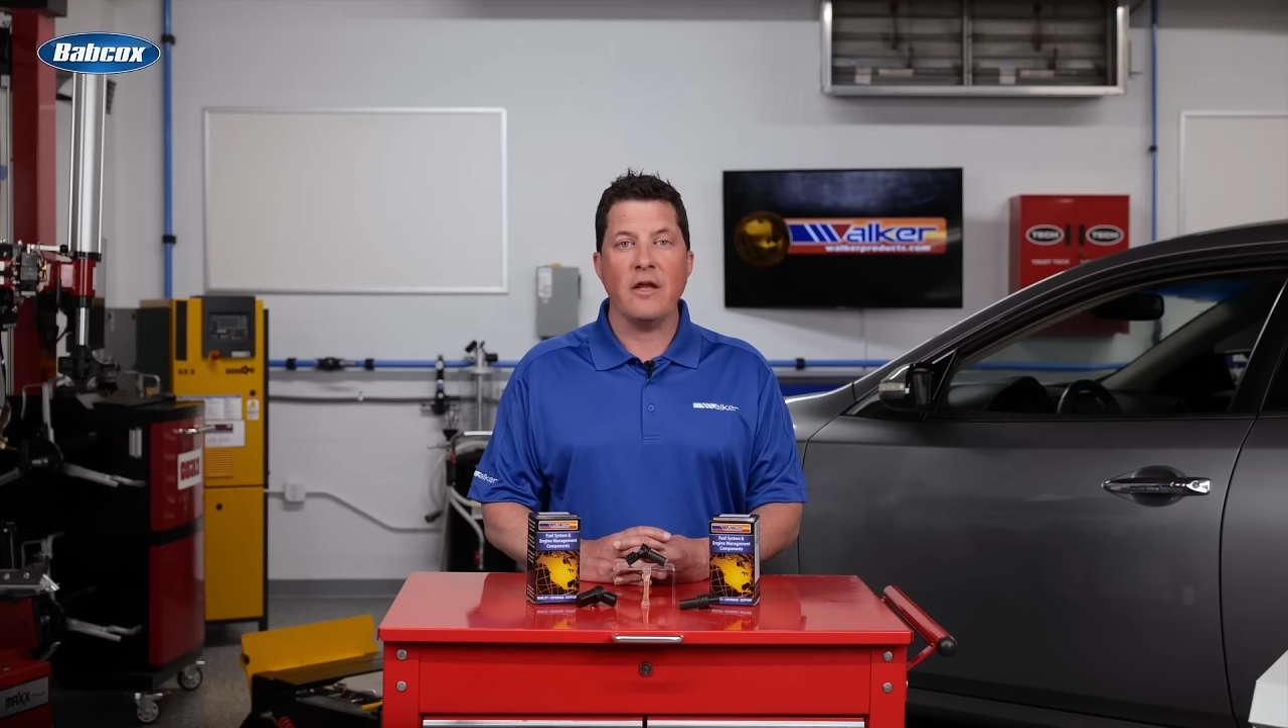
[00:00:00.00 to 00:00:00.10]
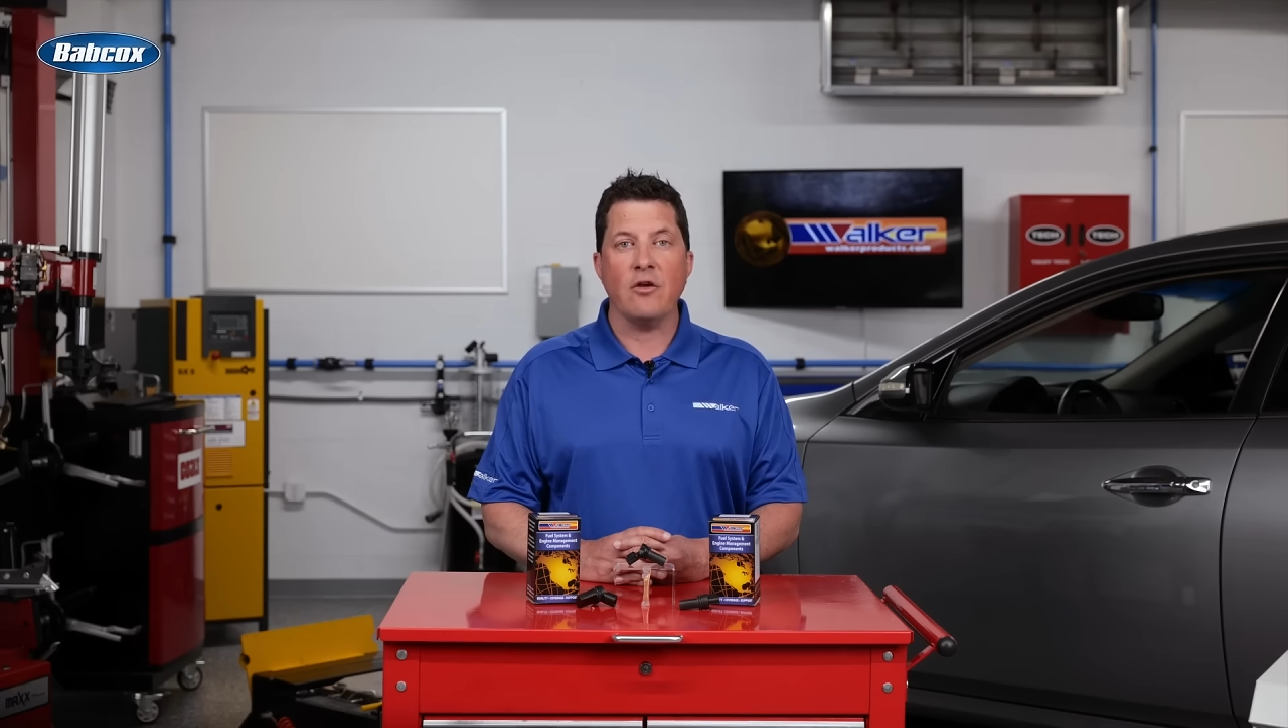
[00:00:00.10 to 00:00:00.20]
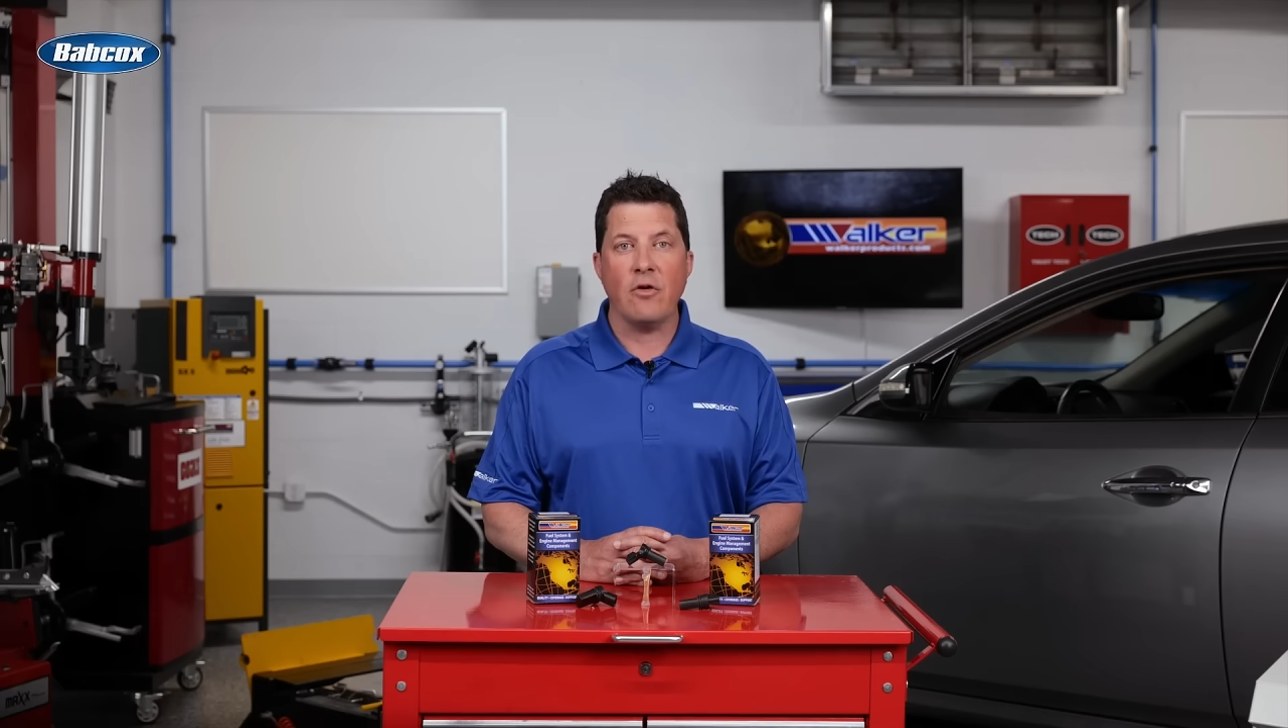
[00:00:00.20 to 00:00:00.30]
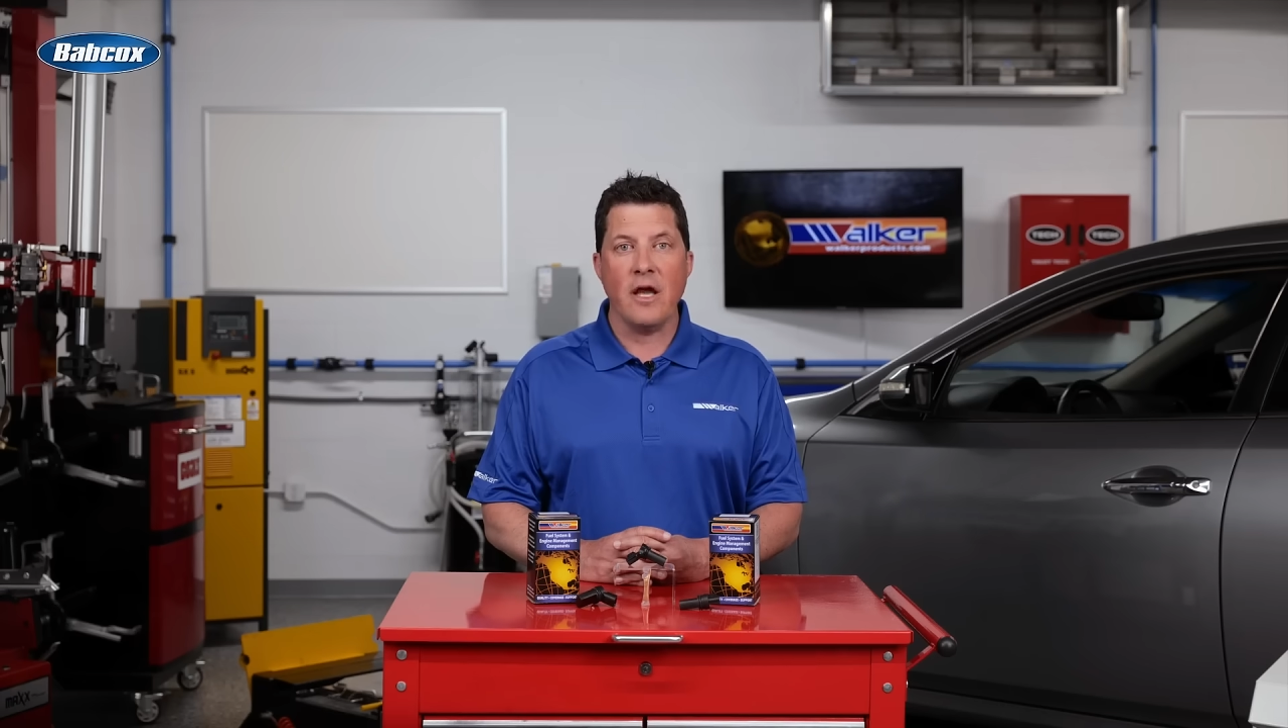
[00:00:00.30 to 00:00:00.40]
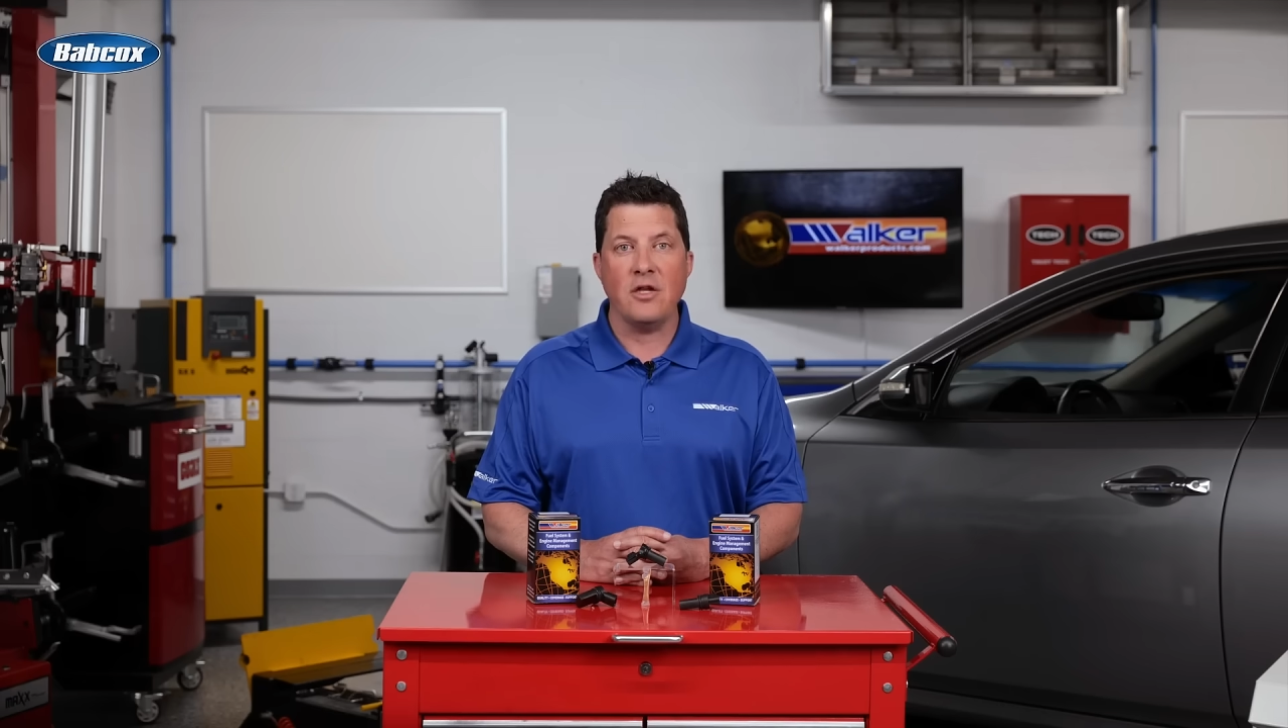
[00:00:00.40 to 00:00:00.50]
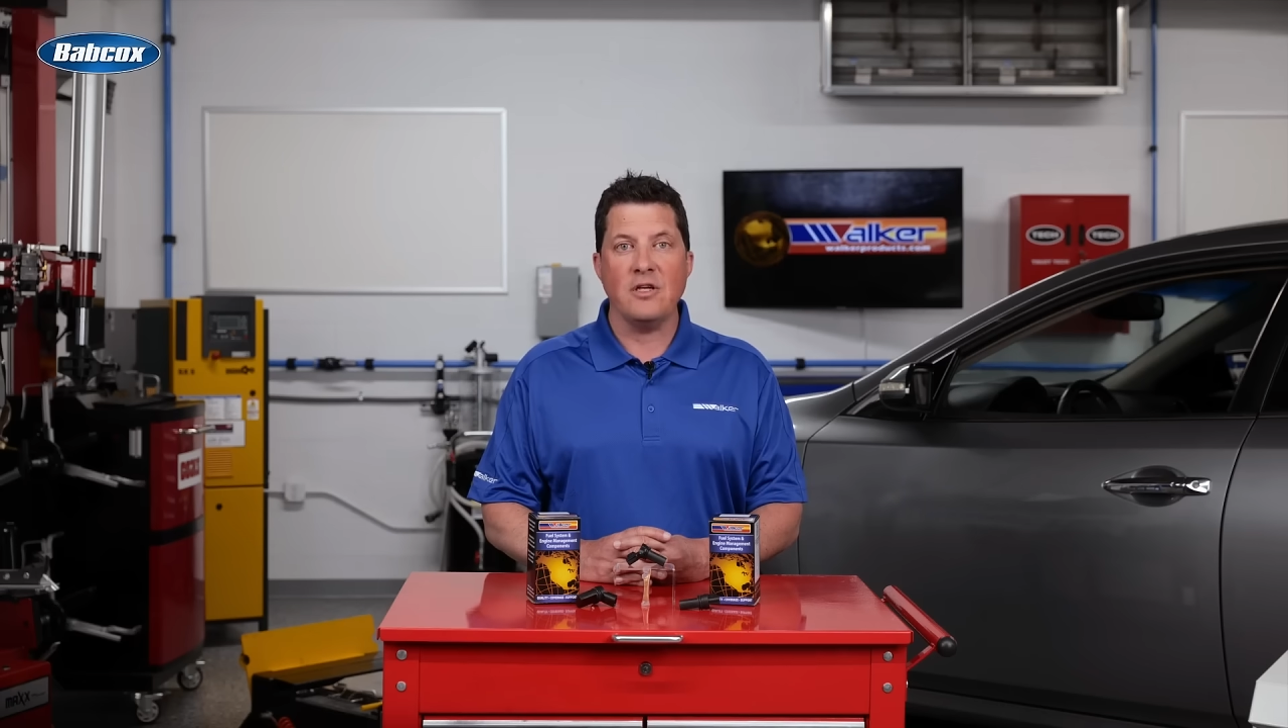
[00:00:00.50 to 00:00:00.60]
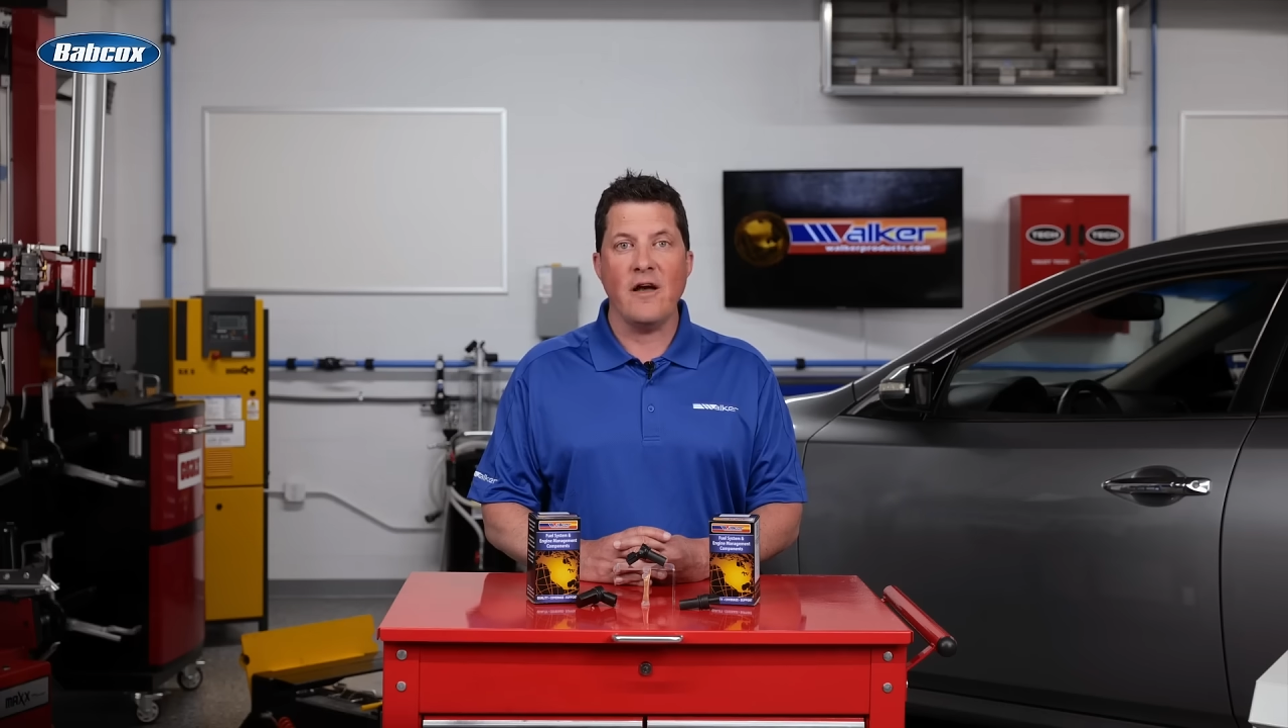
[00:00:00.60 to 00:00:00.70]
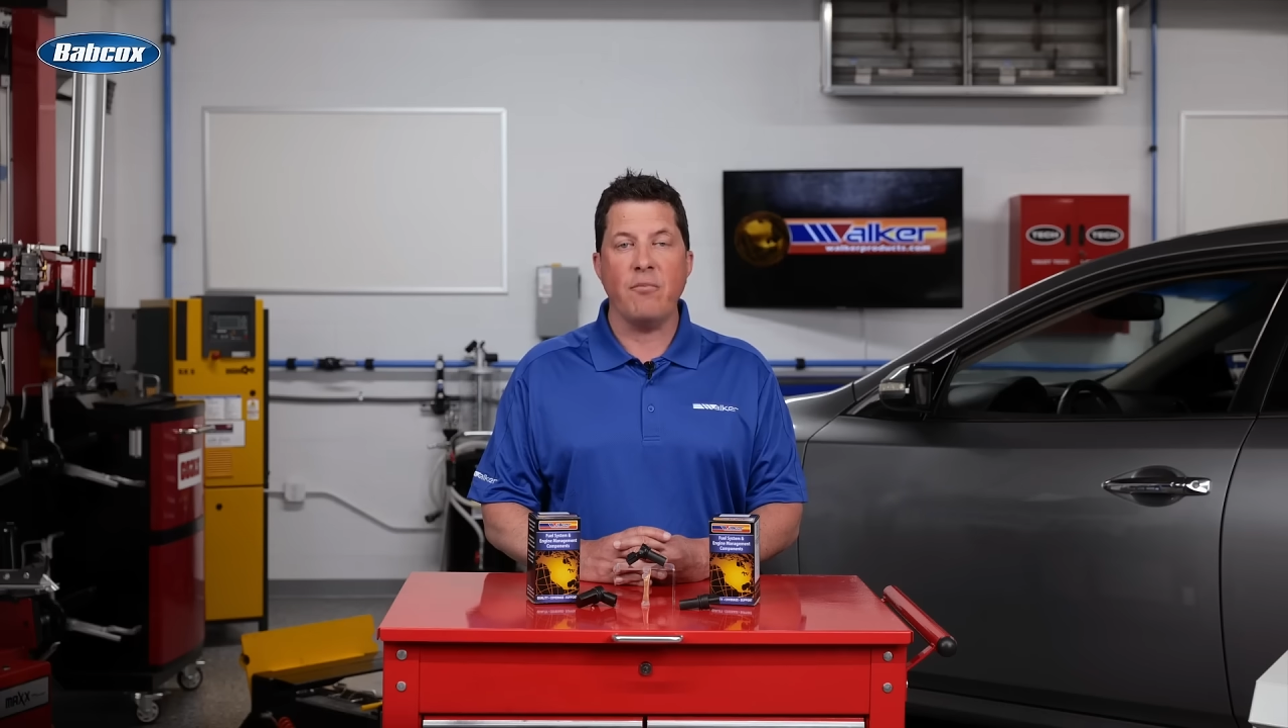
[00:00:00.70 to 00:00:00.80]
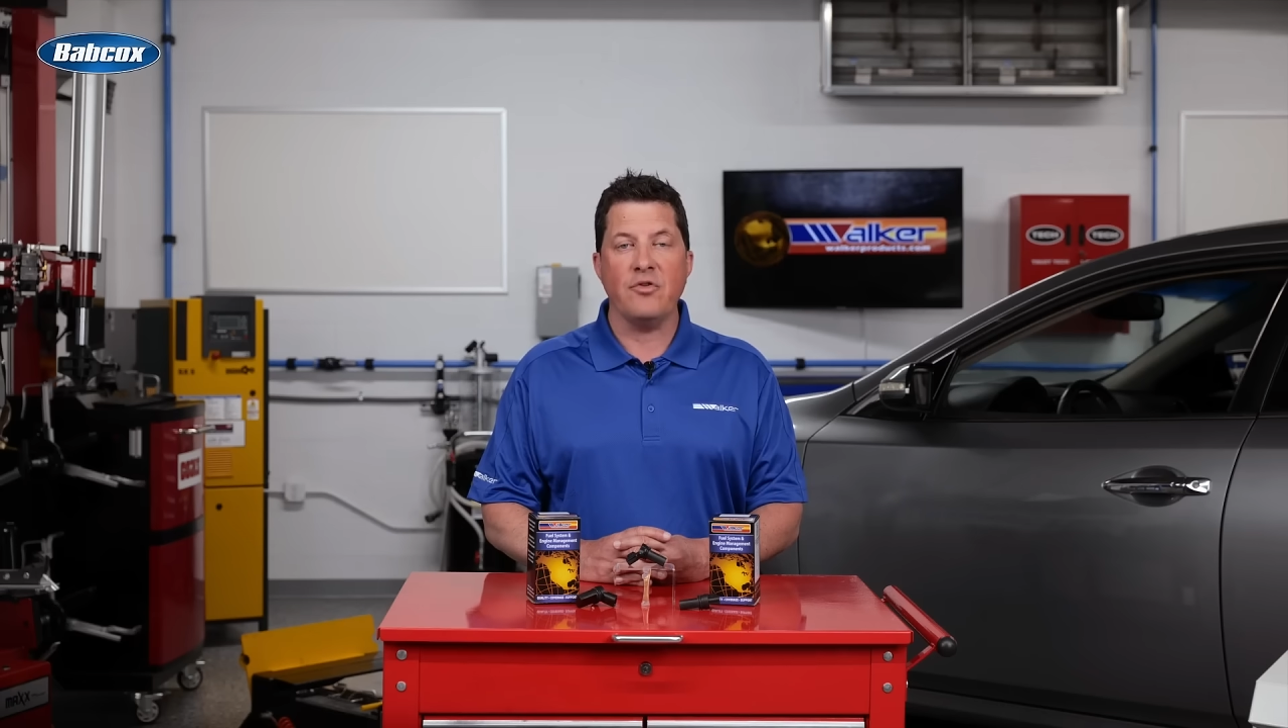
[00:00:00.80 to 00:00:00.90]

and crankshaft